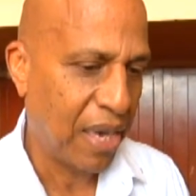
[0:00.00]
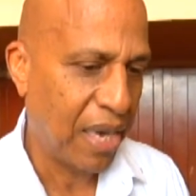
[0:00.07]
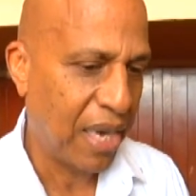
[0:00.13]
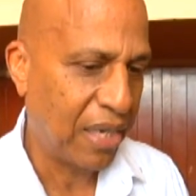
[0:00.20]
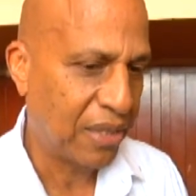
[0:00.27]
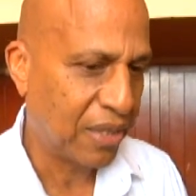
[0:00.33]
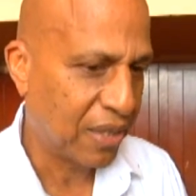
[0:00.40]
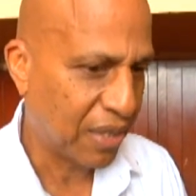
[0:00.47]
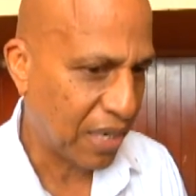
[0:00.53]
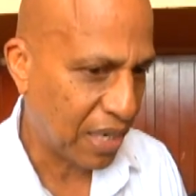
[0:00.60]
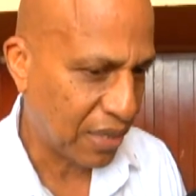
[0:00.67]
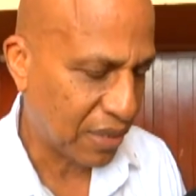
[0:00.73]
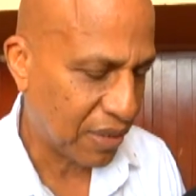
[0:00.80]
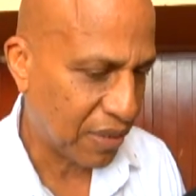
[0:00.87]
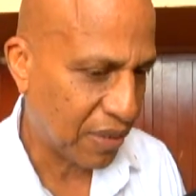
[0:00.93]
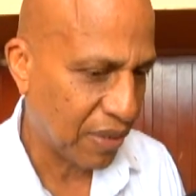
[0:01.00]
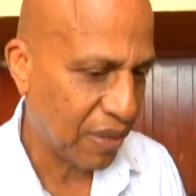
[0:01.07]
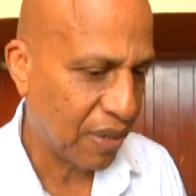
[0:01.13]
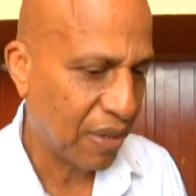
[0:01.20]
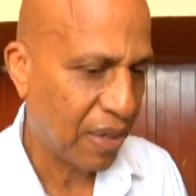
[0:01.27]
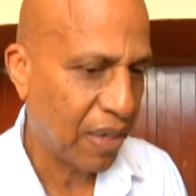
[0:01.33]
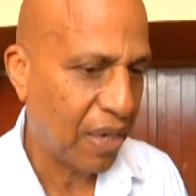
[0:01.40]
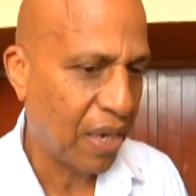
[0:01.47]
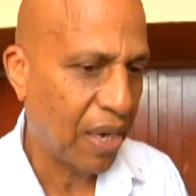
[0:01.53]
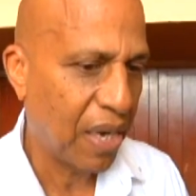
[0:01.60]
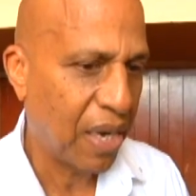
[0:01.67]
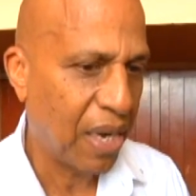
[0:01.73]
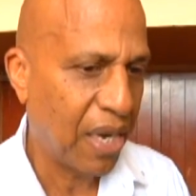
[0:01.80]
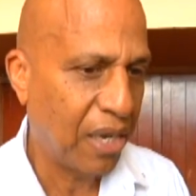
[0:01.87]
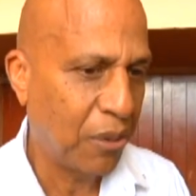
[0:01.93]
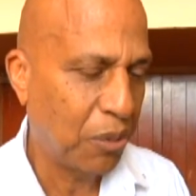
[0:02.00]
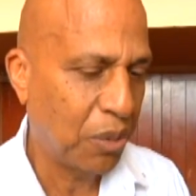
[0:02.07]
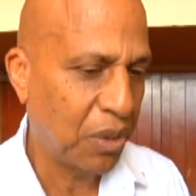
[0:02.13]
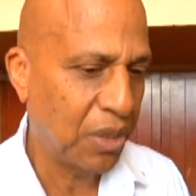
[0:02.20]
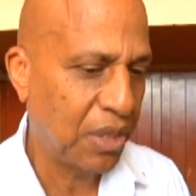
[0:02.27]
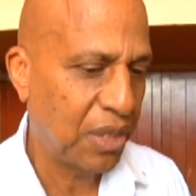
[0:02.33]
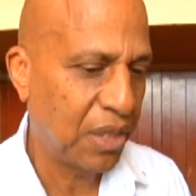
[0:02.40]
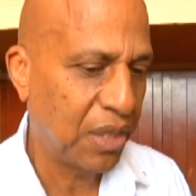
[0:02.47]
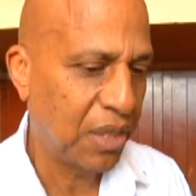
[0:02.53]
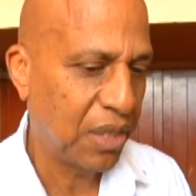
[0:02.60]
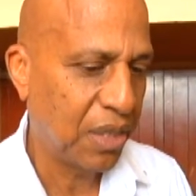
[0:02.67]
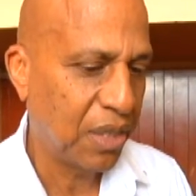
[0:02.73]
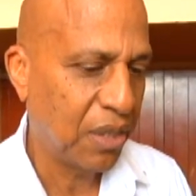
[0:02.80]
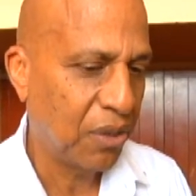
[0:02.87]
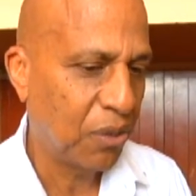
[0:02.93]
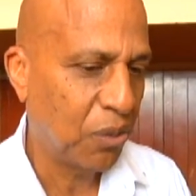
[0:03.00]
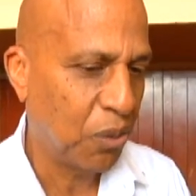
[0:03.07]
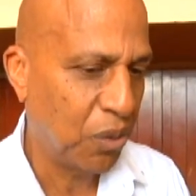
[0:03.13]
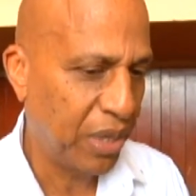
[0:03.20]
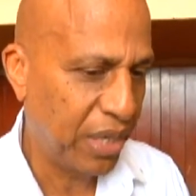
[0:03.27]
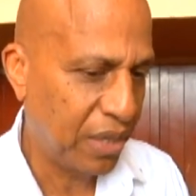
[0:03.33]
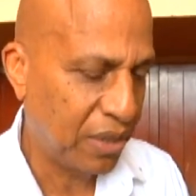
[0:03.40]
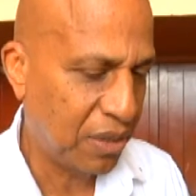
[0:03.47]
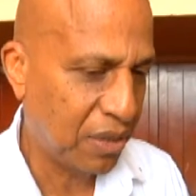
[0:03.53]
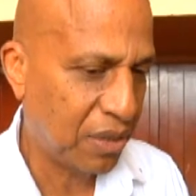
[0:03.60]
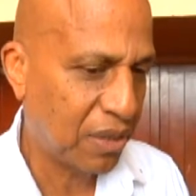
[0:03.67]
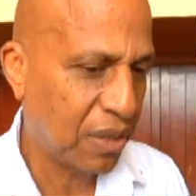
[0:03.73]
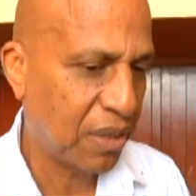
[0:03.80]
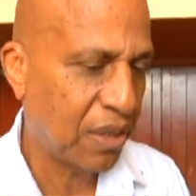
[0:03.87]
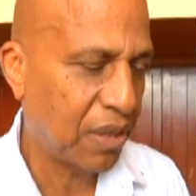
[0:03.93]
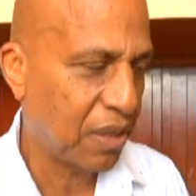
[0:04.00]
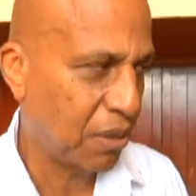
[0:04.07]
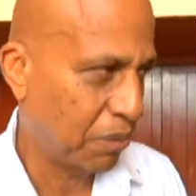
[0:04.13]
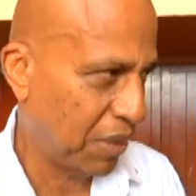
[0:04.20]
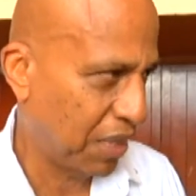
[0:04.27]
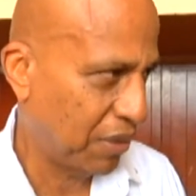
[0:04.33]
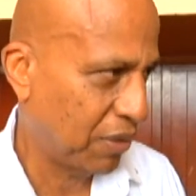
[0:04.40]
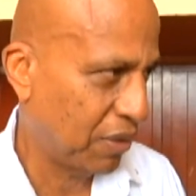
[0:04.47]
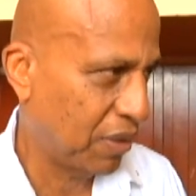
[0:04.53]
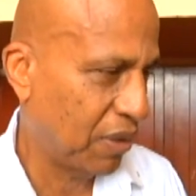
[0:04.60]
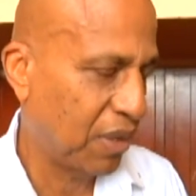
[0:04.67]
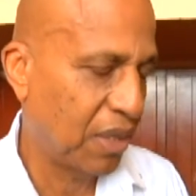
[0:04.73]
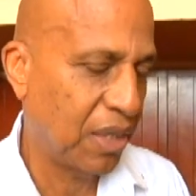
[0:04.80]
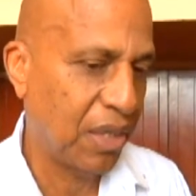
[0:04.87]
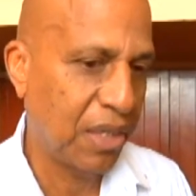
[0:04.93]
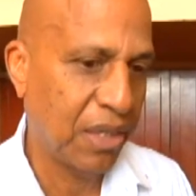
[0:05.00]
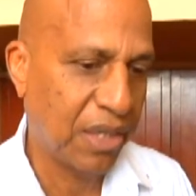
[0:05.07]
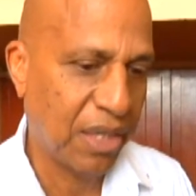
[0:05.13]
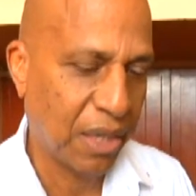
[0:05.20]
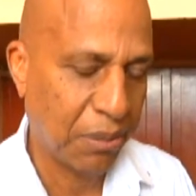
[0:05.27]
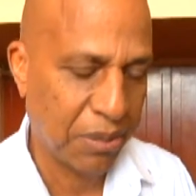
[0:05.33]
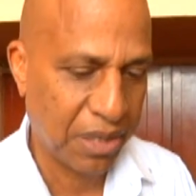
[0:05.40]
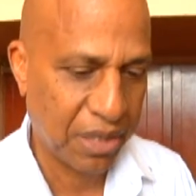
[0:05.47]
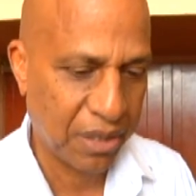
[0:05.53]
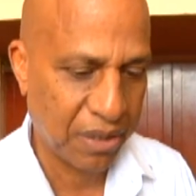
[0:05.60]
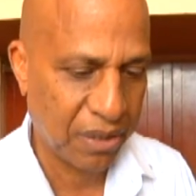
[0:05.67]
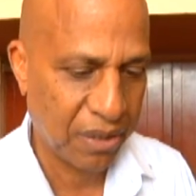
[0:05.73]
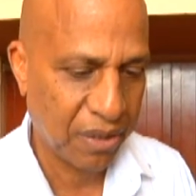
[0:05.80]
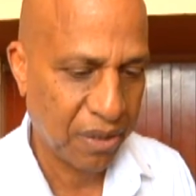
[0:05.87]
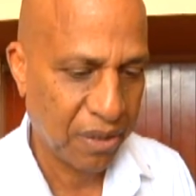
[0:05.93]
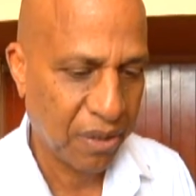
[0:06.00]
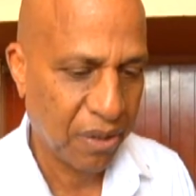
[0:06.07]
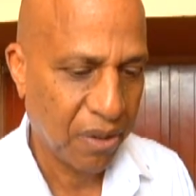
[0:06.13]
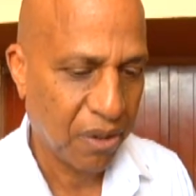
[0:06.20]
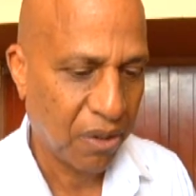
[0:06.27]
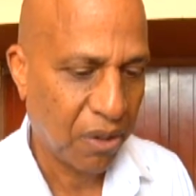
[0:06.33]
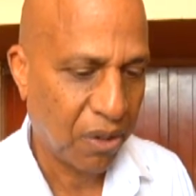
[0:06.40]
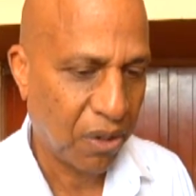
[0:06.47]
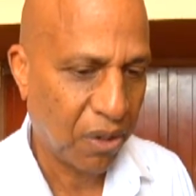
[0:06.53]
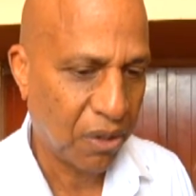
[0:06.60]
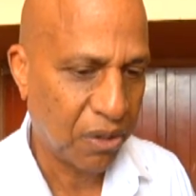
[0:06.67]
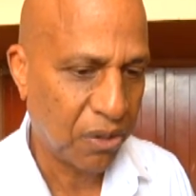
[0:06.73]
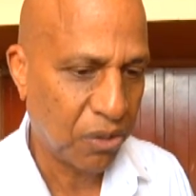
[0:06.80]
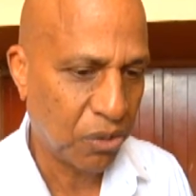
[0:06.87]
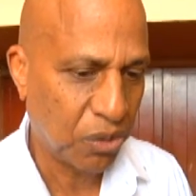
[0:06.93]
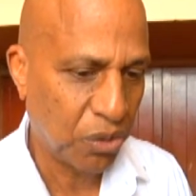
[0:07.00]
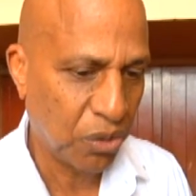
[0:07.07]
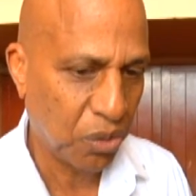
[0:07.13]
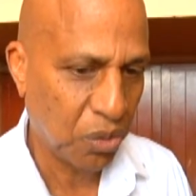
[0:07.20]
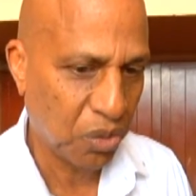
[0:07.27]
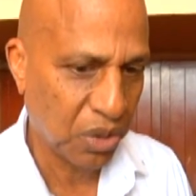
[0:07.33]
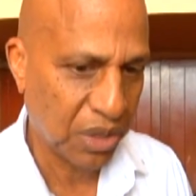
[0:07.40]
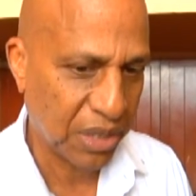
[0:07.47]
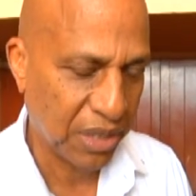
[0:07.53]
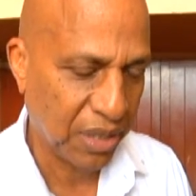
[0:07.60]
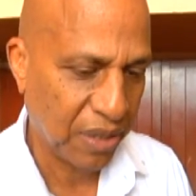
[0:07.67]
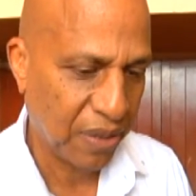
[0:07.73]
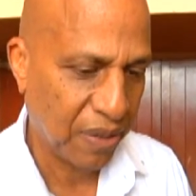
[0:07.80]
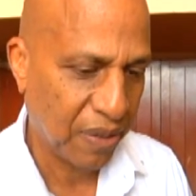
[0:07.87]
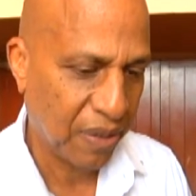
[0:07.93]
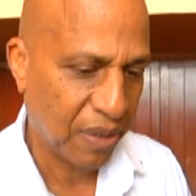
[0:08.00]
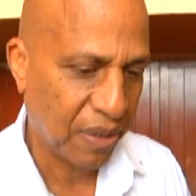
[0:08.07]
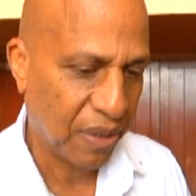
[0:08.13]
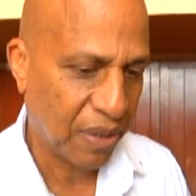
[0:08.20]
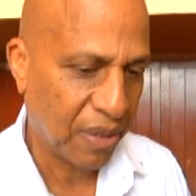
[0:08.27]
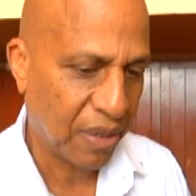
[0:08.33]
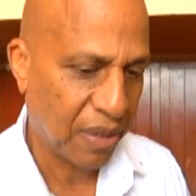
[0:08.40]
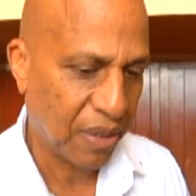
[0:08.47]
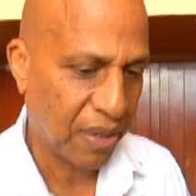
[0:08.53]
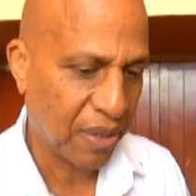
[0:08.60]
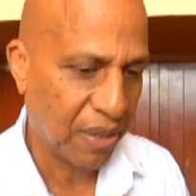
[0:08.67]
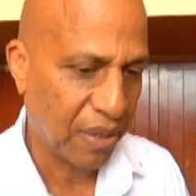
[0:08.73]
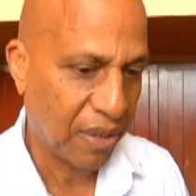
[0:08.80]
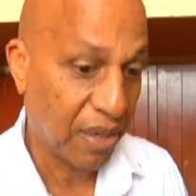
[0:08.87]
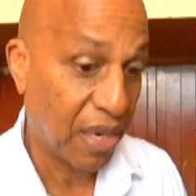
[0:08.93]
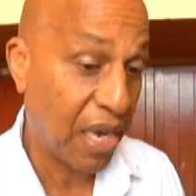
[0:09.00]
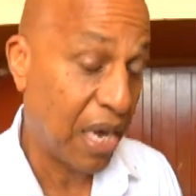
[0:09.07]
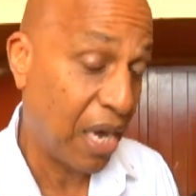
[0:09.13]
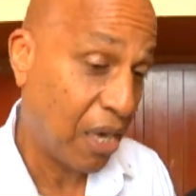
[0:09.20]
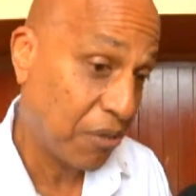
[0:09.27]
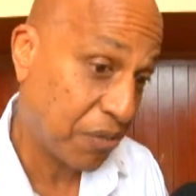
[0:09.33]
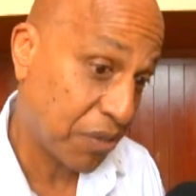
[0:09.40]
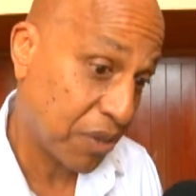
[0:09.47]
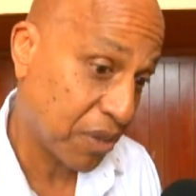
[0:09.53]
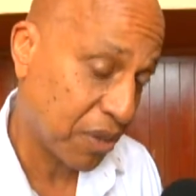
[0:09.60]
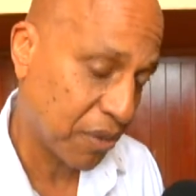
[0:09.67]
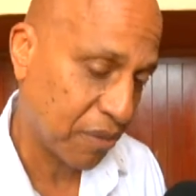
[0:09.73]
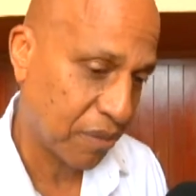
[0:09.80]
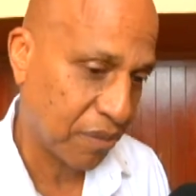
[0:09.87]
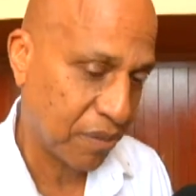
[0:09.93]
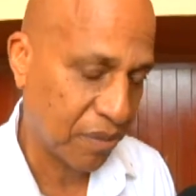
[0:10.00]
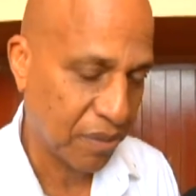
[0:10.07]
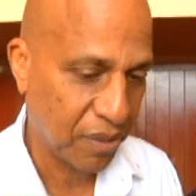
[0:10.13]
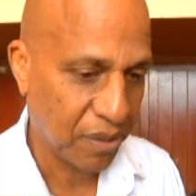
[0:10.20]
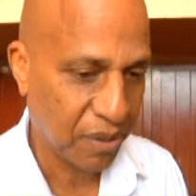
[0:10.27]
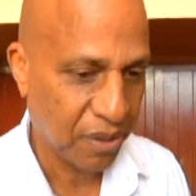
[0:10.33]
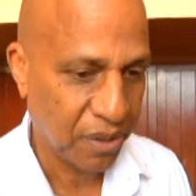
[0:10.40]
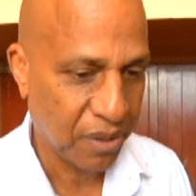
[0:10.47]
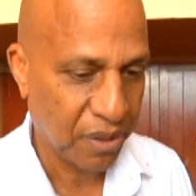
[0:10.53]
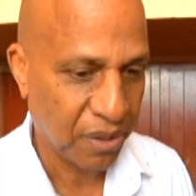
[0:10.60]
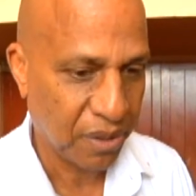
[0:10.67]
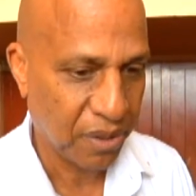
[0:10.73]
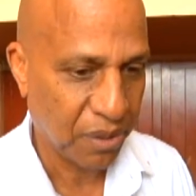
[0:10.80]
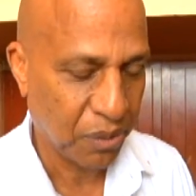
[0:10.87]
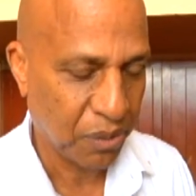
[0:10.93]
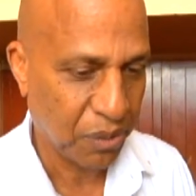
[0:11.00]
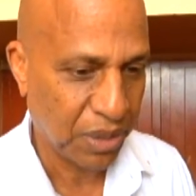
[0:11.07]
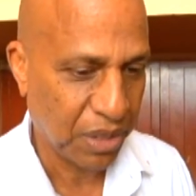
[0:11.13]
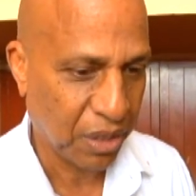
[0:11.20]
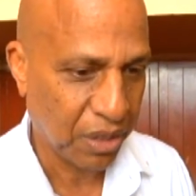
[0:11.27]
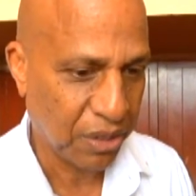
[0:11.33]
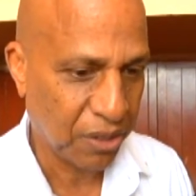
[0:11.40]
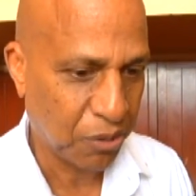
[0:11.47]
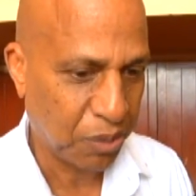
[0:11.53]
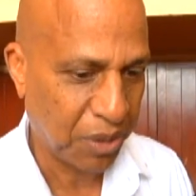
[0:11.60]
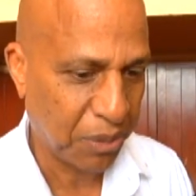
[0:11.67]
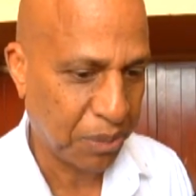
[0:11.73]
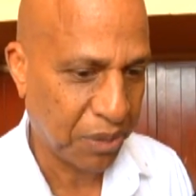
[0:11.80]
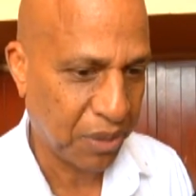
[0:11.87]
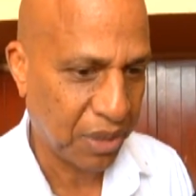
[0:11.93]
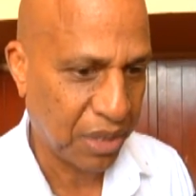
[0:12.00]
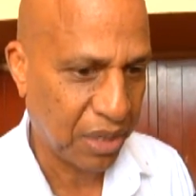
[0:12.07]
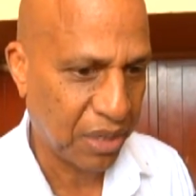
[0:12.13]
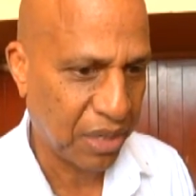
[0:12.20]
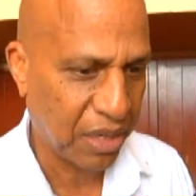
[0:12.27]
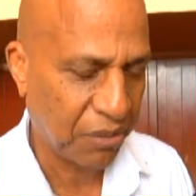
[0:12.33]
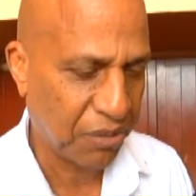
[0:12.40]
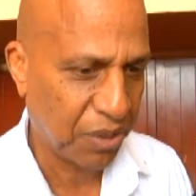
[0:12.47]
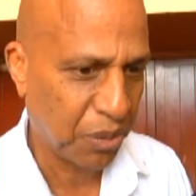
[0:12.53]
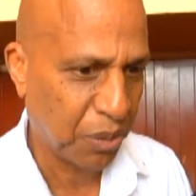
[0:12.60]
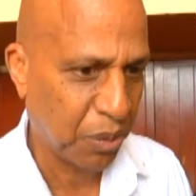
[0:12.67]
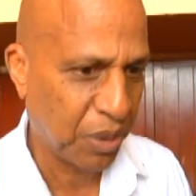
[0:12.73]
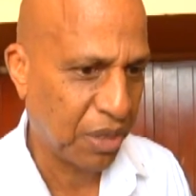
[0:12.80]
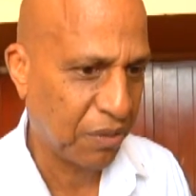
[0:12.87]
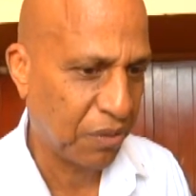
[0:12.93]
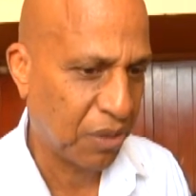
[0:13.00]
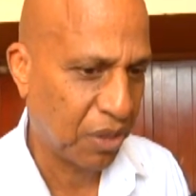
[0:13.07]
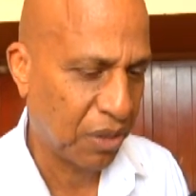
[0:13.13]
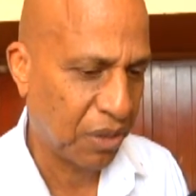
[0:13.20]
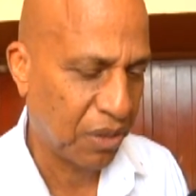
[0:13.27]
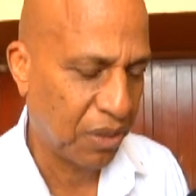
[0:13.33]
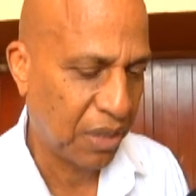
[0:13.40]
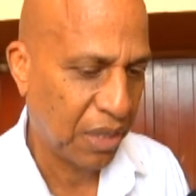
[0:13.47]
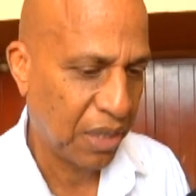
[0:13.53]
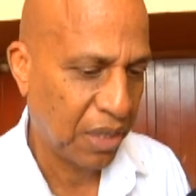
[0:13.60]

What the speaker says: and that I would raise the matter in cabinet on Tuesday, after we got his paper and after we would have done